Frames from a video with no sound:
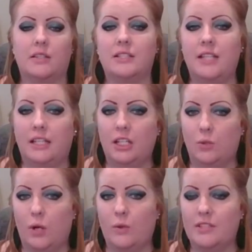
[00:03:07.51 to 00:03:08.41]
The
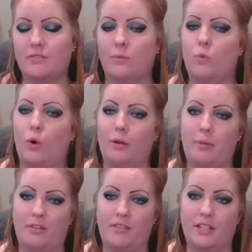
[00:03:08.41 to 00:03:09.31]
second quote is from
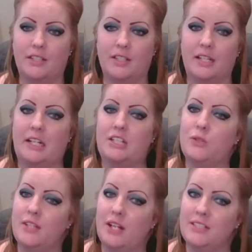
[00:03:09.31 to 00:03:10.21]
Warren Buffett in a
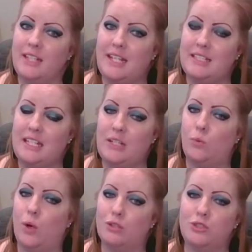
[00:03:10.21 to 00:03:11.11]

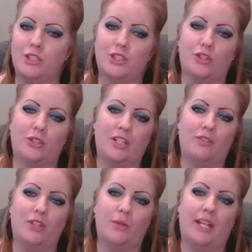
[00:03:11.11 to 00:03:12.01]
2018 Wall Street Journal
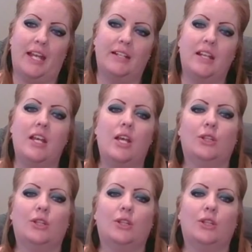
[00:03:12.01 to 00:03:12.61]
interview again,